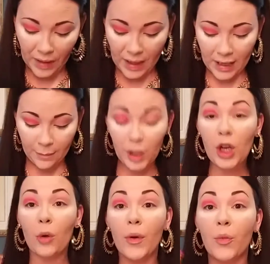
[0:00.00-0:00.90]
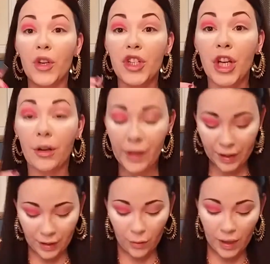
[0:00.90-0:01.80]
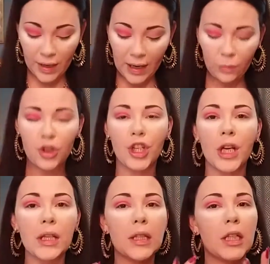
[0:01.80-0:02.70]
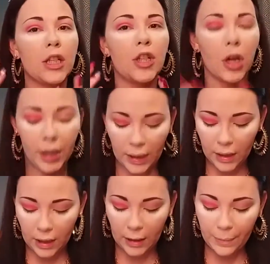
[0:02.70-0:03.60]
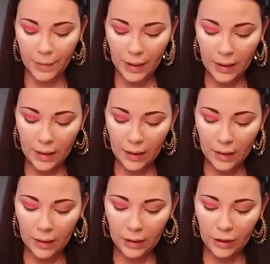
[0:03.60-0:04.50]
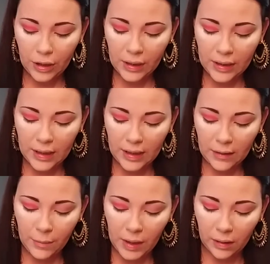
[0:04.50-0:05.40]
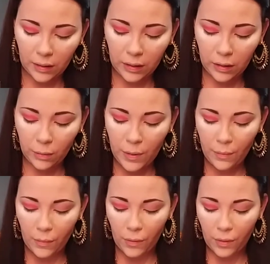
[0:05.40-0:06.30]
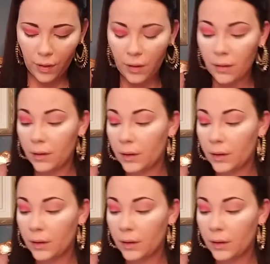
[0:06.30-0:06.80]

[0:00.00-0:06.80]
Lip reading: And I'm gonna go in with cherry soda now, just to darken it up, just to give me a little bit more.